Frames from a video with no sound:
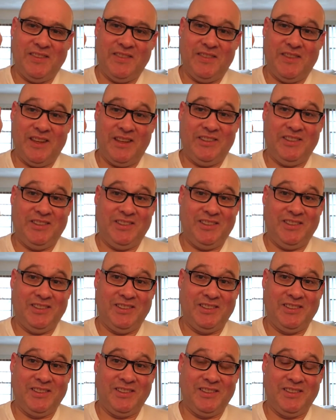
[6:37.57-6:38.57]
This
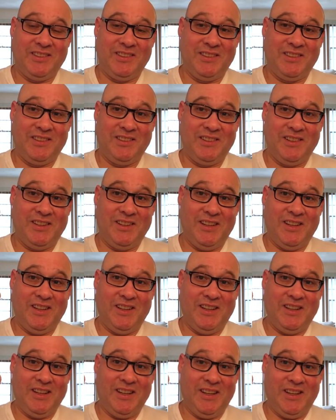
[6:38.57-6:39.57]

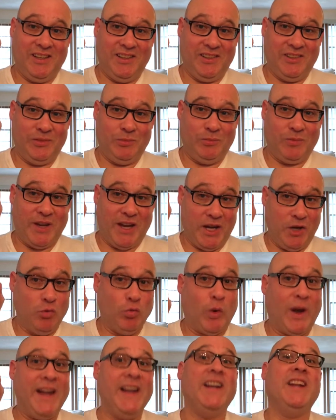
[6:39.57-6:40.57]
is a
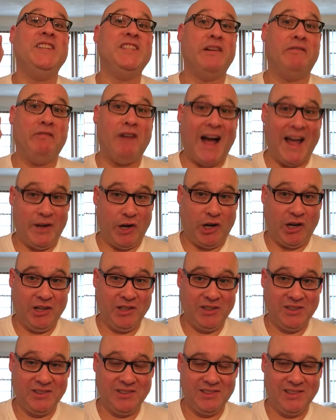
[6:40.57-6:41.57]
great divider.
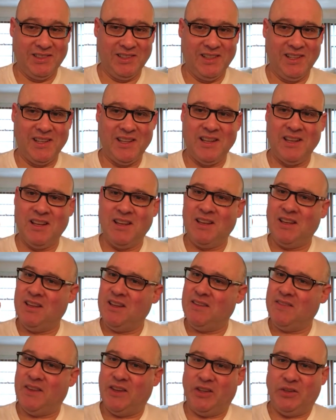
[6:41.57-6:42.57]

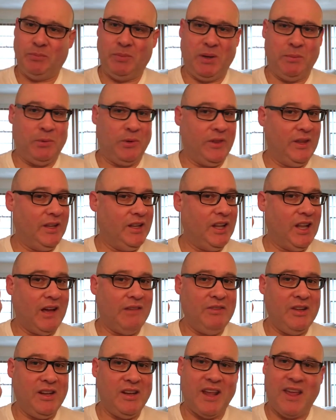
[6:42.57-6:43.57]
There's people that
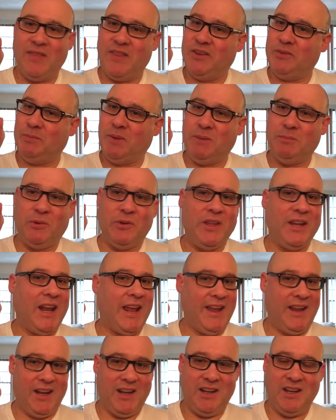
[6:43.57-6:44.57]
love it and there's people that
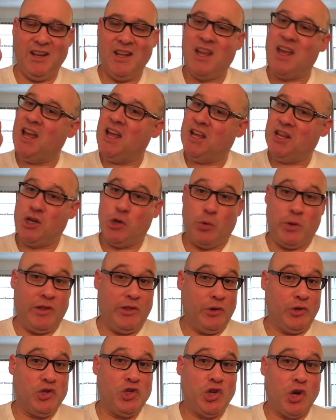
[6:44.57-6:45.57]
hate it. You're
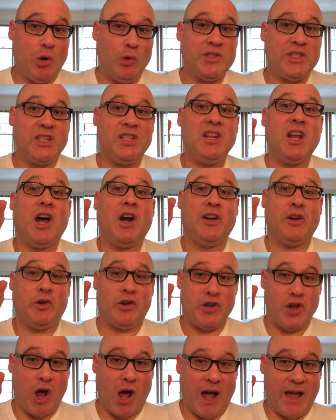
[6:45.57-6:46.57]
either chosen or you're
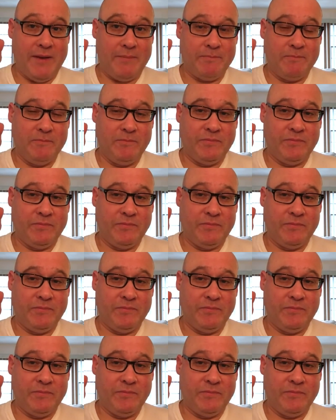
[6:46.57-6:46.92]
not.